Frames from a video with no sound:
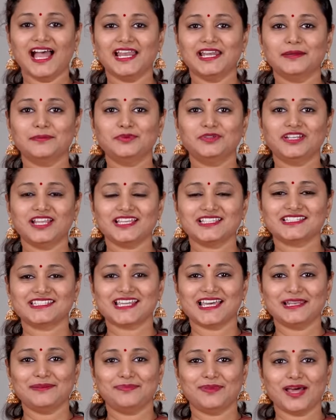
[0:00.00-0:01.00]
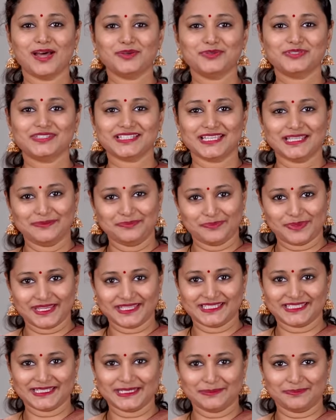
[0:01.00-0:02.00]
and a butta style blouse in
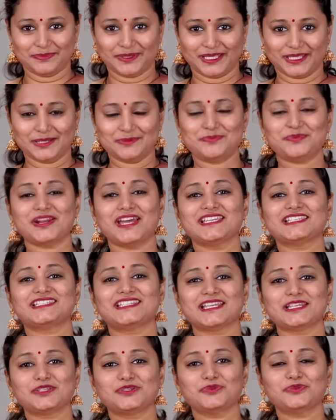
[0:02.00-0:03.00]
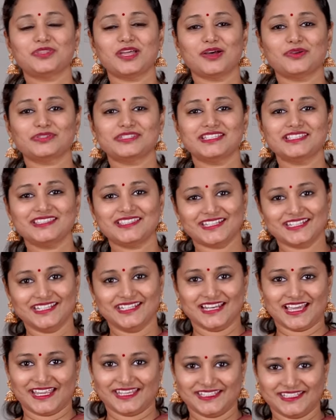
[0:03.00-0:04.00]
pastel pink, priced at two thousand three
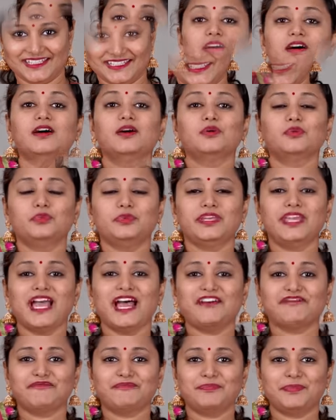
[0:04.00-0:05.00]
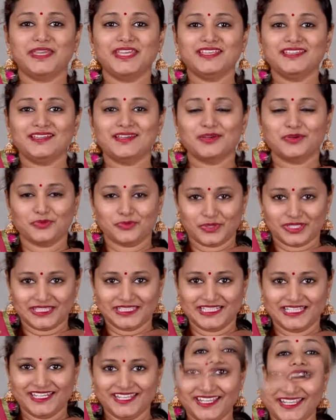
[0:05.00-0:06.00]
hundred ninety. We have pink with
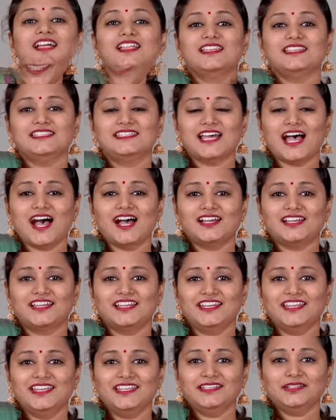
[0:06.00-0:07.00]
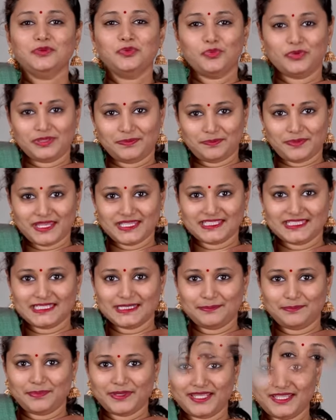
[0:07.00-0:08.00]
green, dark green with
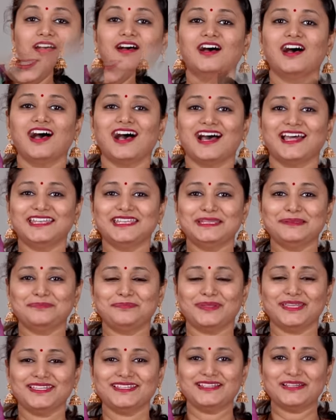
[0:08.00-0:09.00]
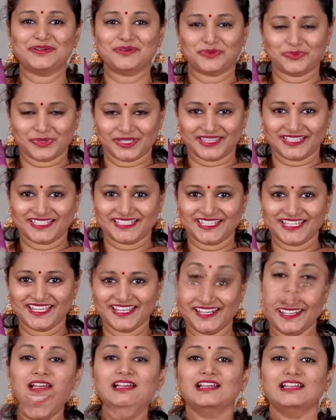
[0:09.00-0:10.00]
pastel pink, onion pink with
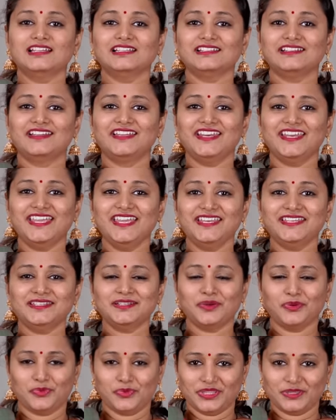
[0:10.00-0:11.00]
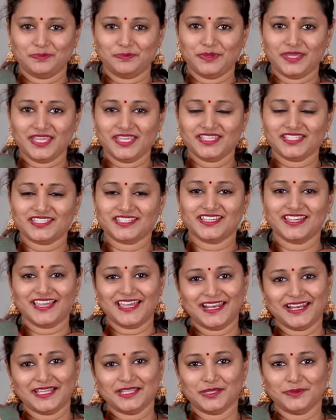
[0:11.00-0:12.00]
teal, green with peach,
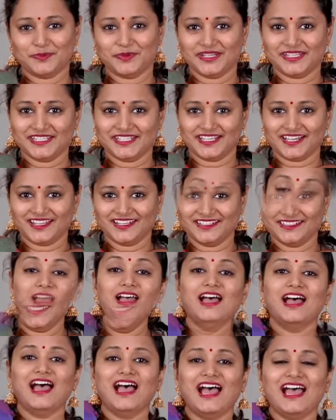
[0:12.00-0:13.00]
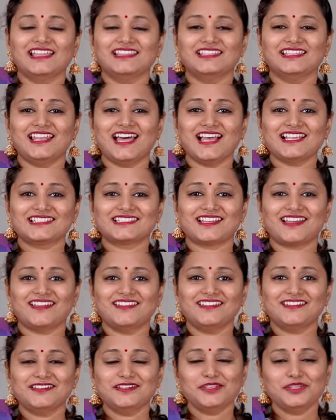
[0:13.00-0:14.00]
another pretty color, and the last
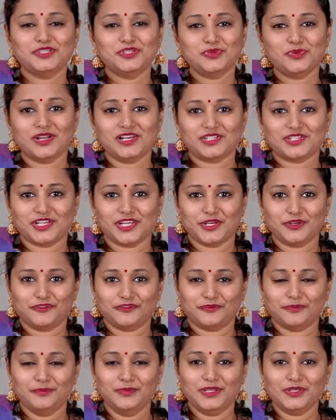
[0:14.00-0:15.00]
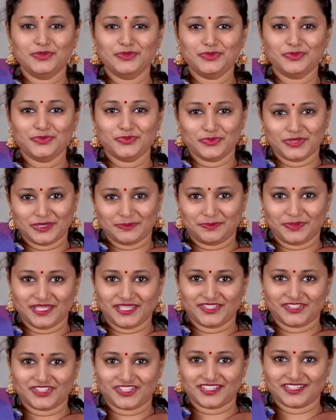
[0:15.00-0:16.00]
color, dual shade of blue with
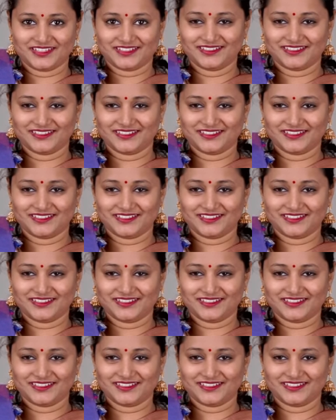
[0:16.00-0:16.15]
peach.